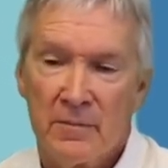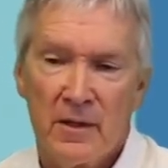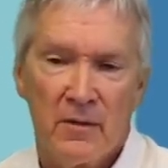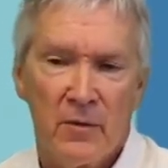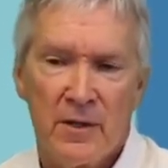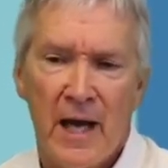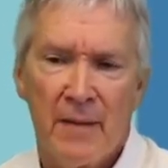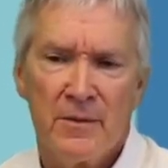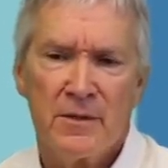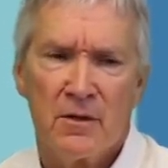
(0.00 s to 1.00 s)
But what
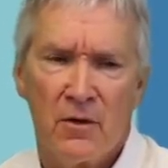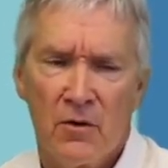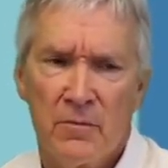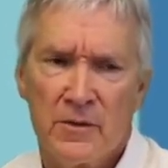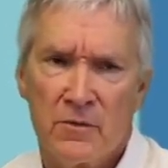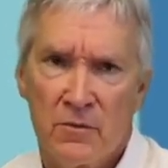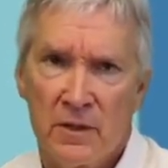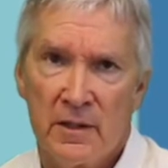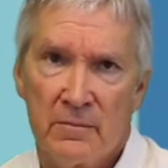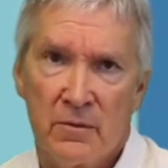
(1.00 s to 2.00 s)
happens at home is
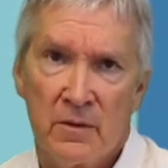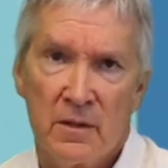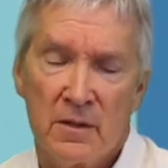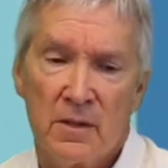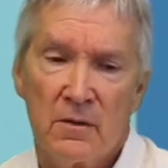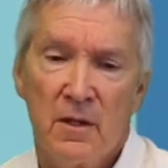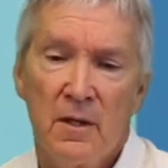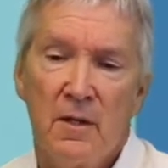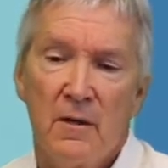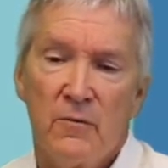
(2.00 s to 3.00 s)
really important. So
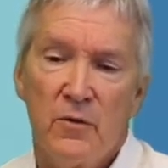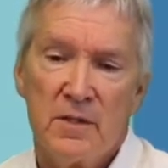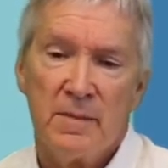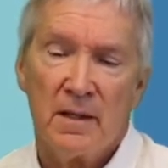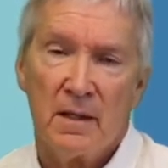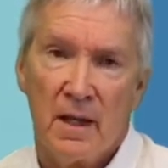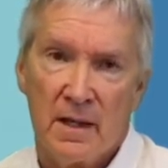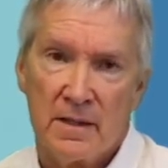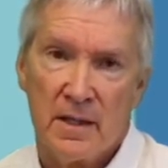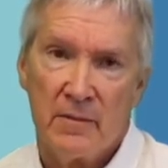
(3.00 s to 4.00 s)
we spend a lot
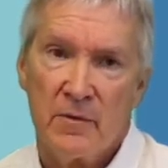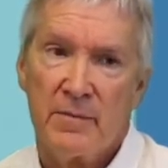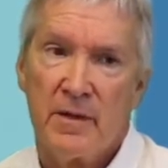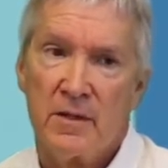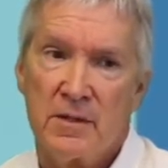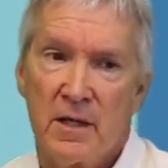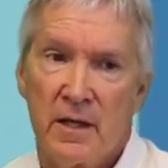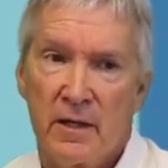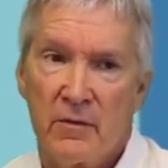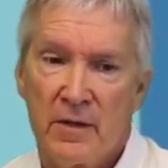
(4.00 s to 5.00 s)
of time with parents
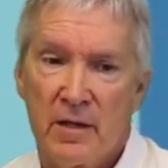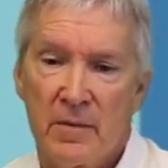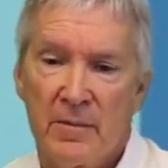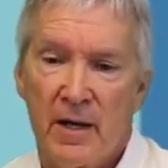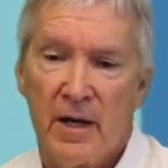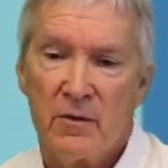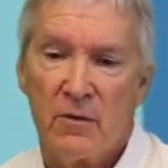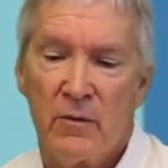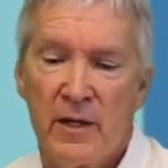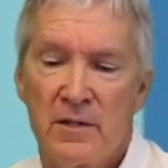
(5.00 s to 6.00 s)
talking with them about how to
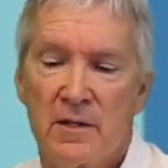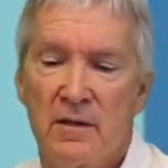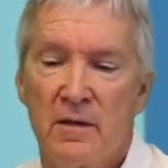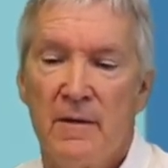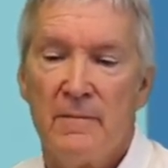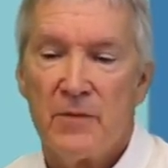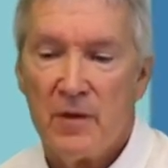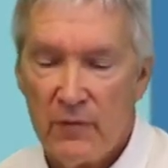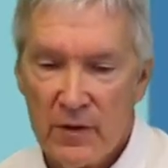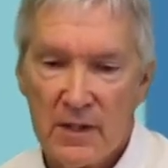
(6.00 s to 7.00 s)
arrange
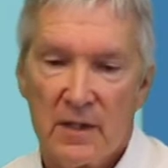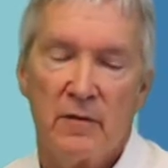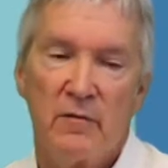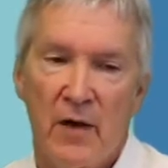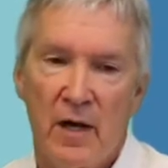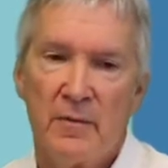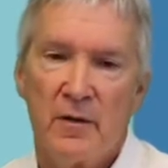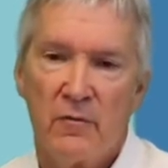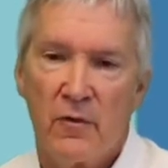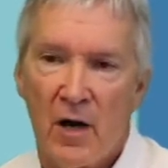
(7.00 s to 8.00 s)
the physical
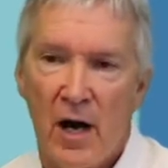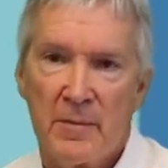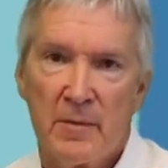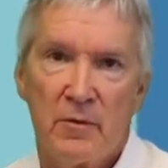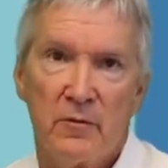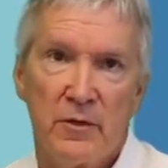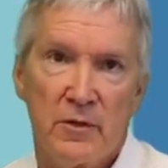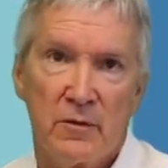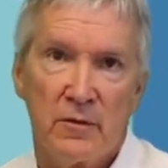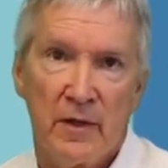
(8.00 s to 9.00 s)
environment for optimal
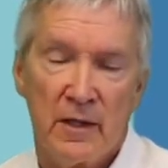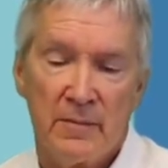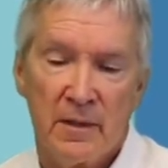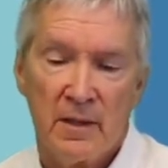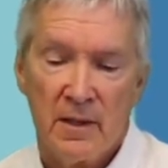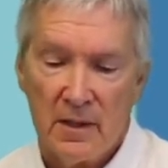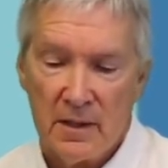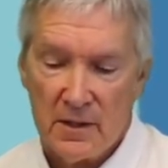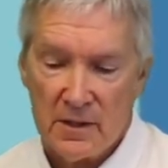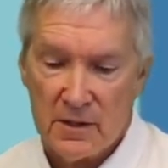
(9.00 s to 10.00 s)
visual development.
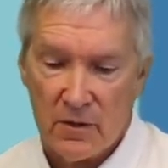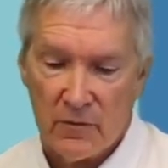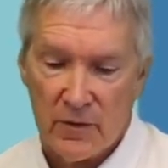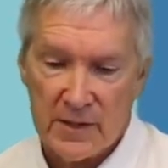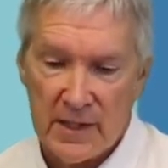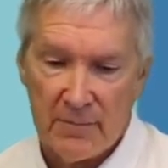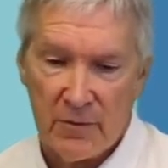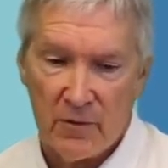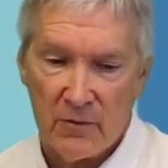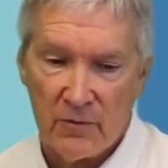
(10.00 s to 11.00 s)
So, for
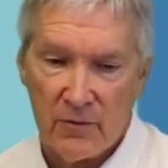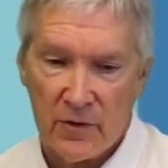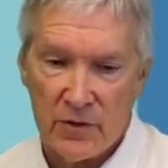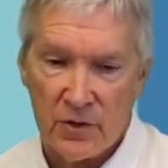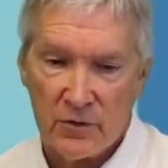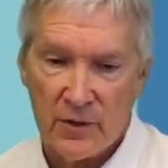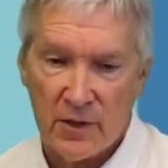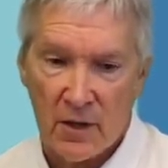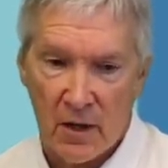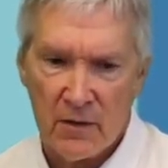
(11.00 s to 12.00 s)
example, for children
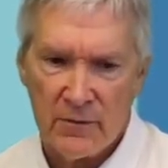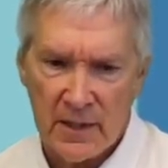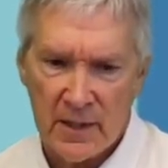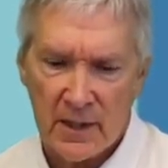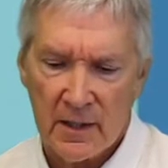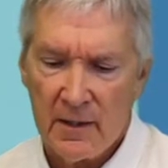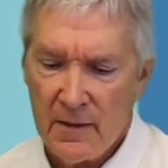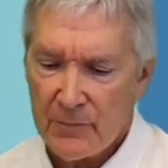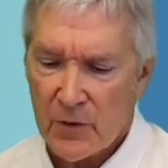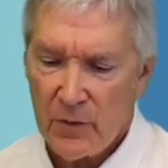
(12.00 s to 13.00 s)
that are reading,
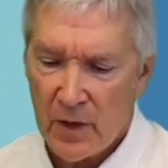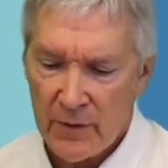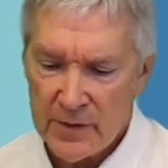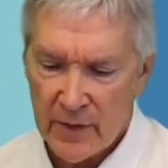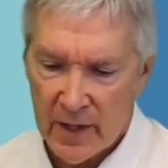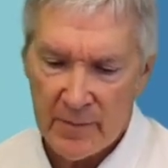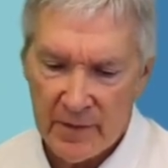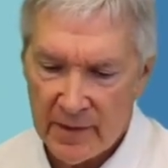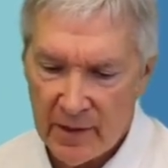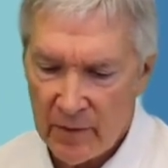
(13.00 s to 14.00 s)
we always
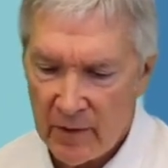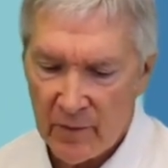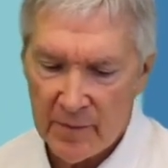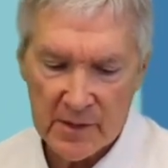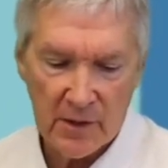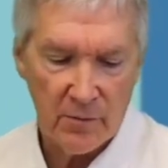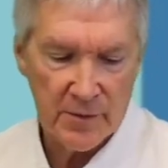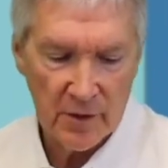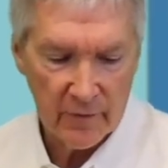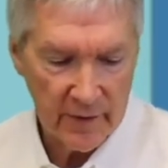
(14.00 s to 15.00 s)
recommend that they read from a sloped
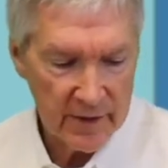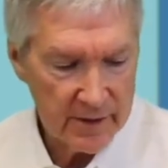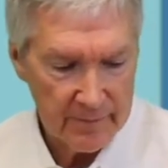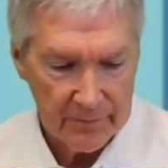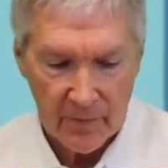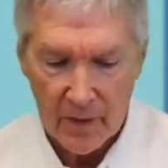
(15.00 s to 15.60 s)
surface.